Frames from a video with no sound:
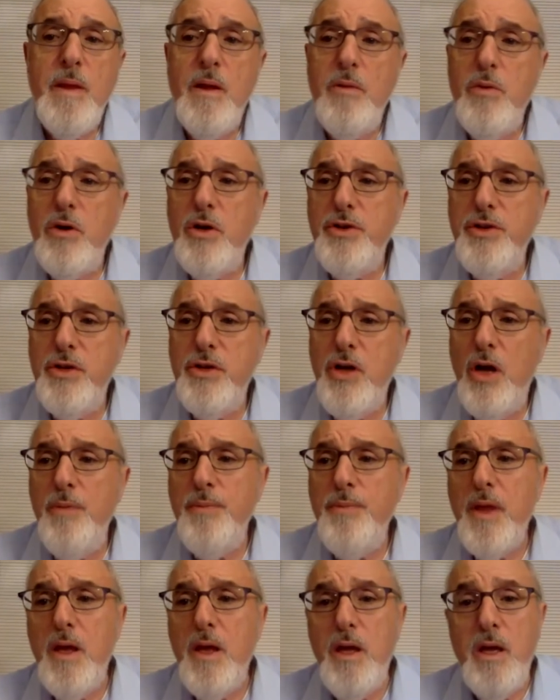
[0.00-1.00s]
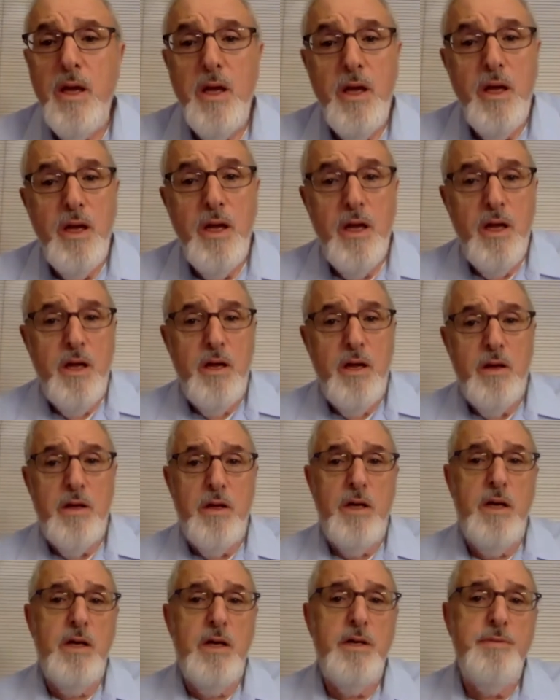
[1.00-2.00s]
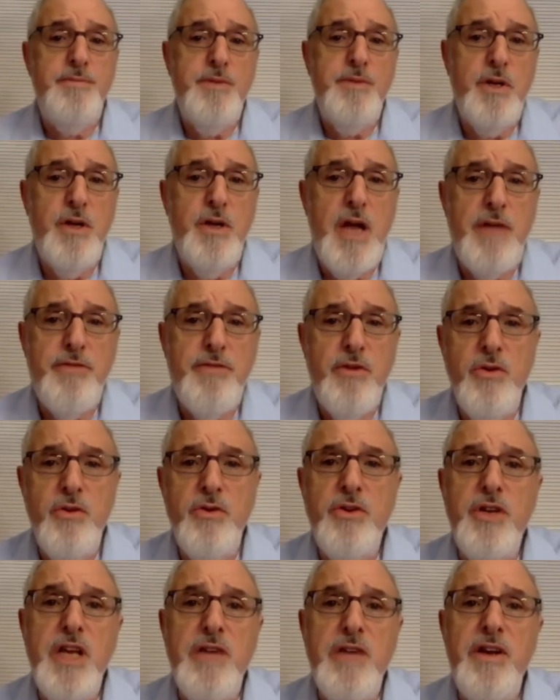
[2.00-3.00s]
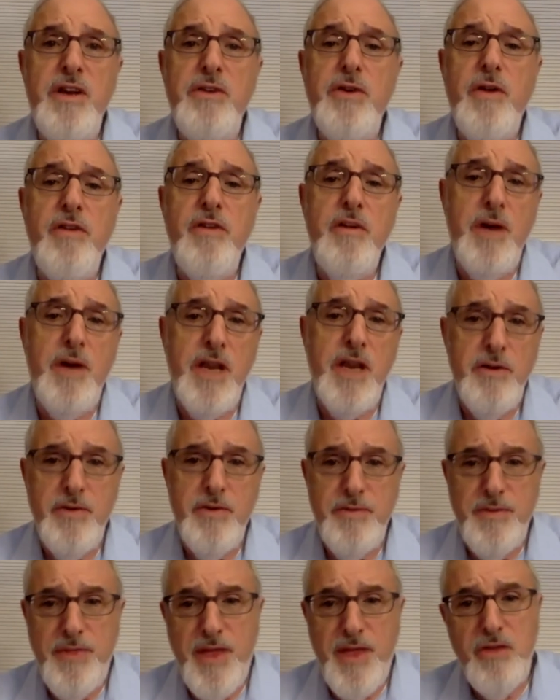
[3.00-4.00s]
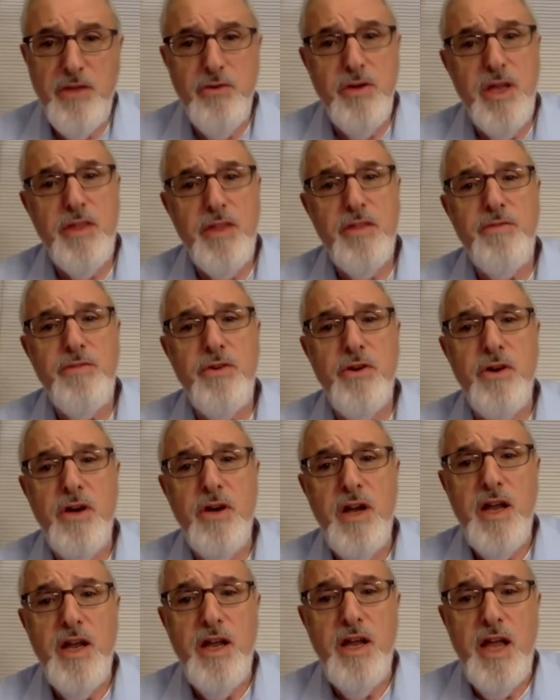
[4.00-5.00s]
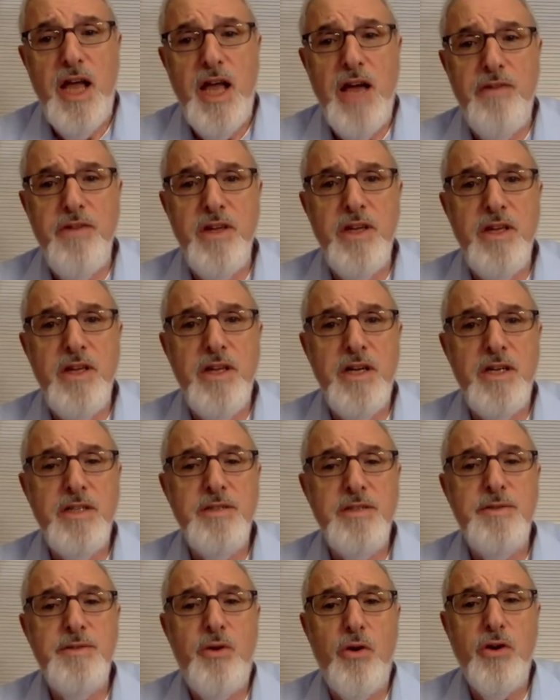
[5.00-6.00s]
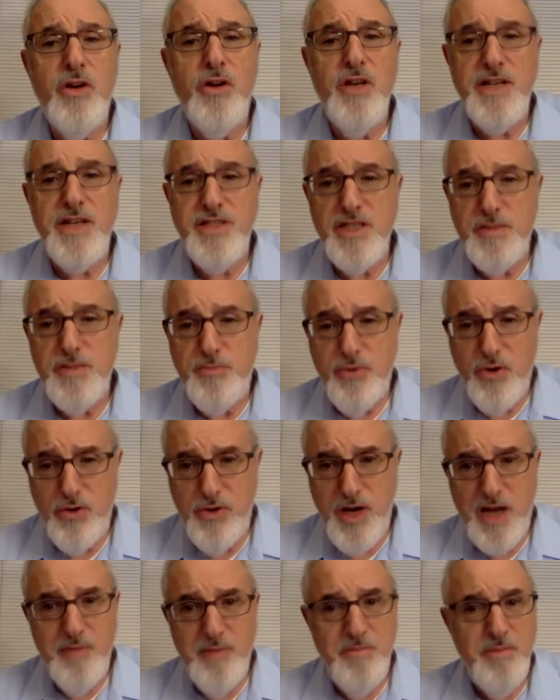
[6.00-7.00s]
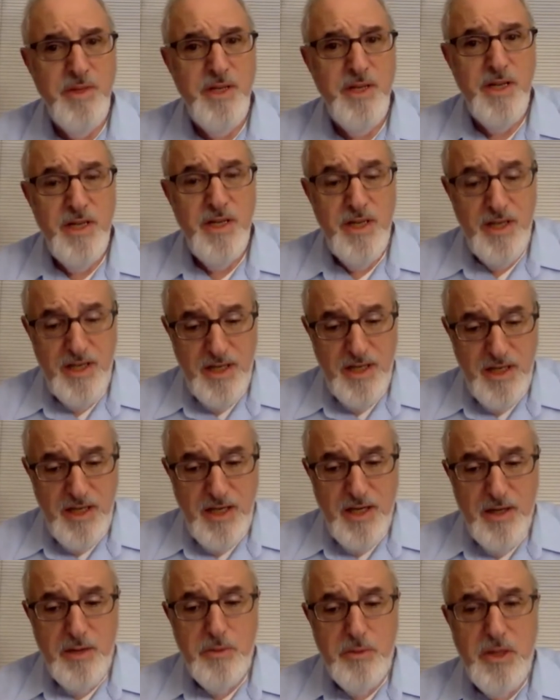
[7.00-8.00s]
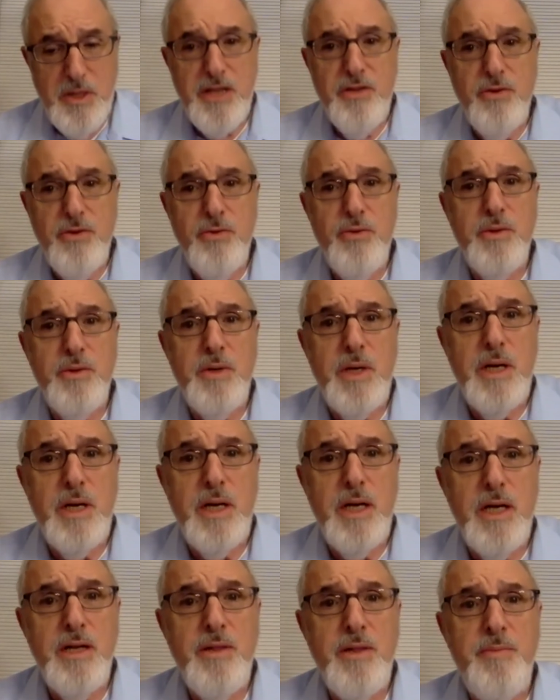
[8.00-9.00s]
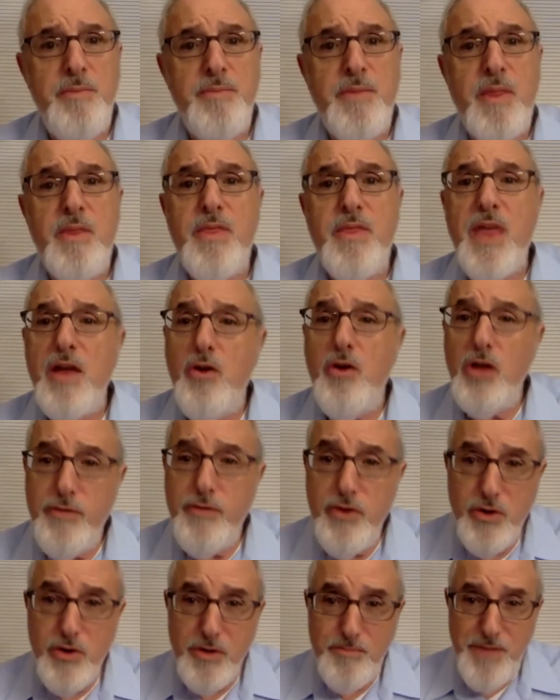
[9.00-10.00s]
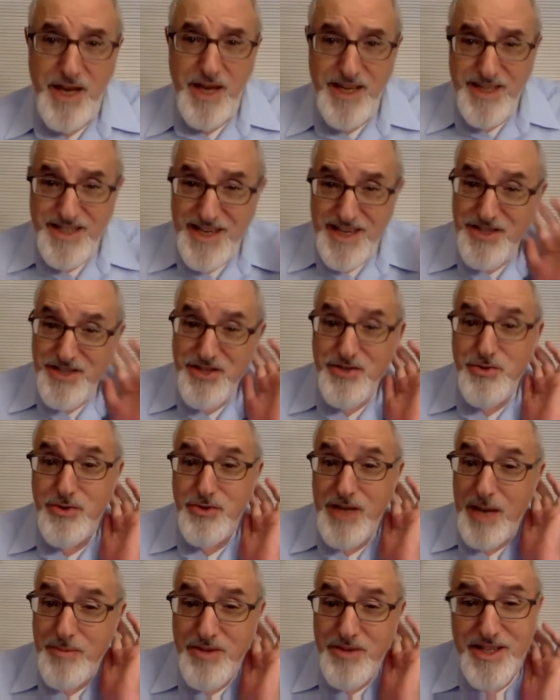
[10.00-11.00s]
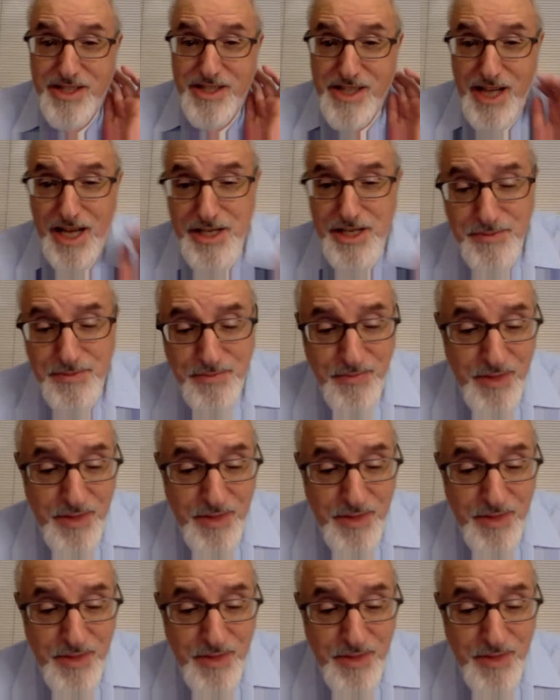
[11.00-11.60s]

We're good to go. Uh, good afternoon, good evening to everybody. Thank you, Ethan, for having uh, organized this program. We'd like to uh, thank all of you who are paying attention, who came to the class.